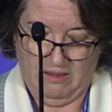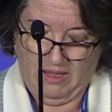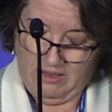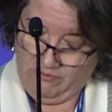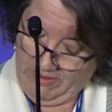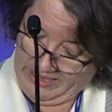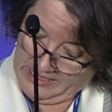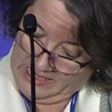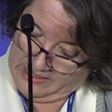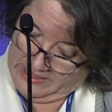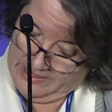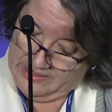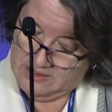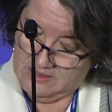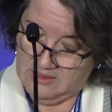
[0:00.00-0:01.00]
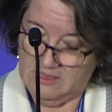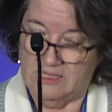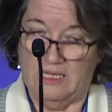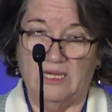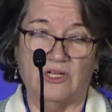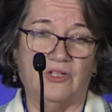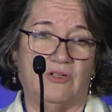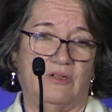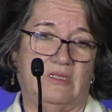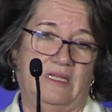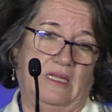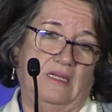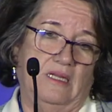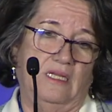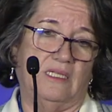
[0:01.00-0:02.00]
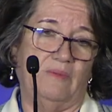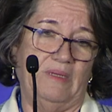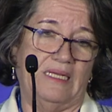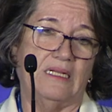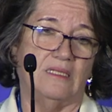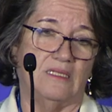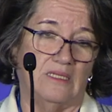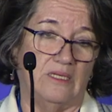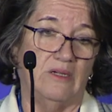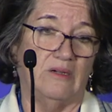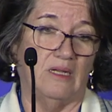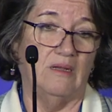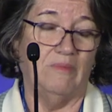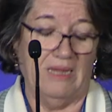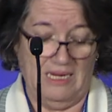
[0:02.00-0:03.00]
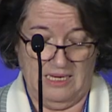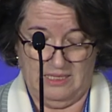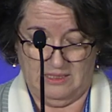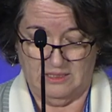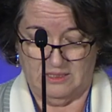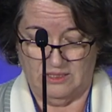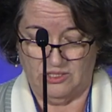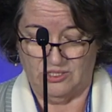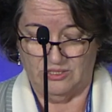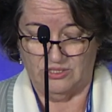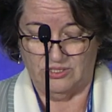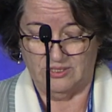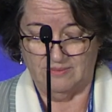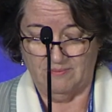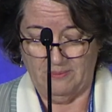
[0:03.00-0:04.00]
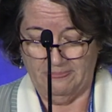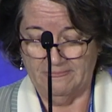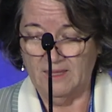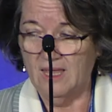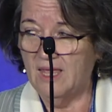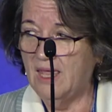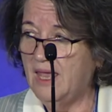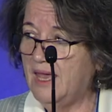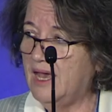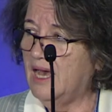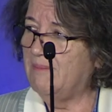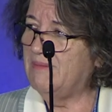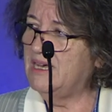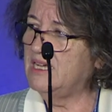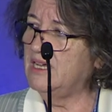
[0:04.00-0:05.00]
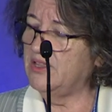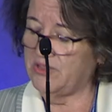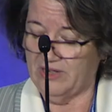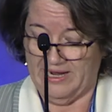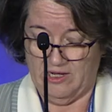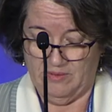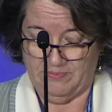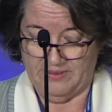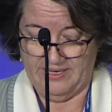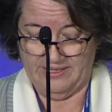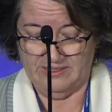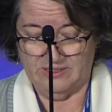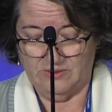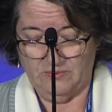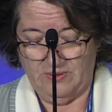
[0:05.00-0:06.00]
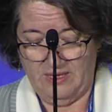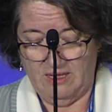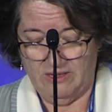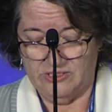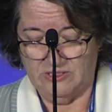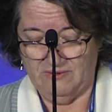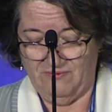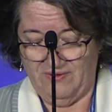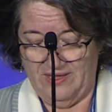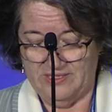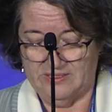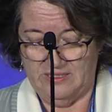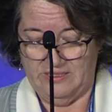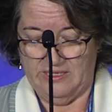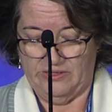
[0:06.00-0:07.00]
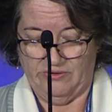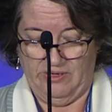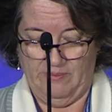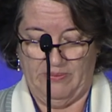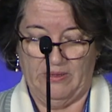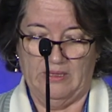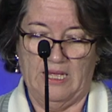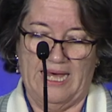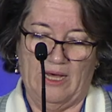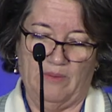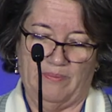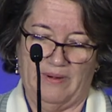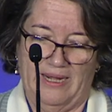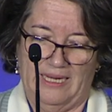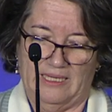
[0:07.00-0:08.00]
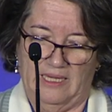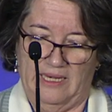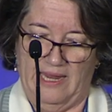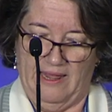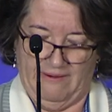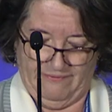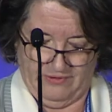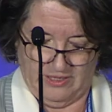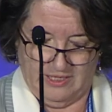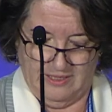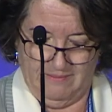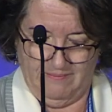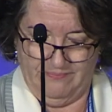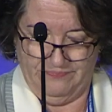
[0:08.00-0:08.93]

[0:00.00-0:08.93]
recognize the issues that need to be considered in making decisions. Among other outbreaks, we also faced another Ebola outbreak in Africa,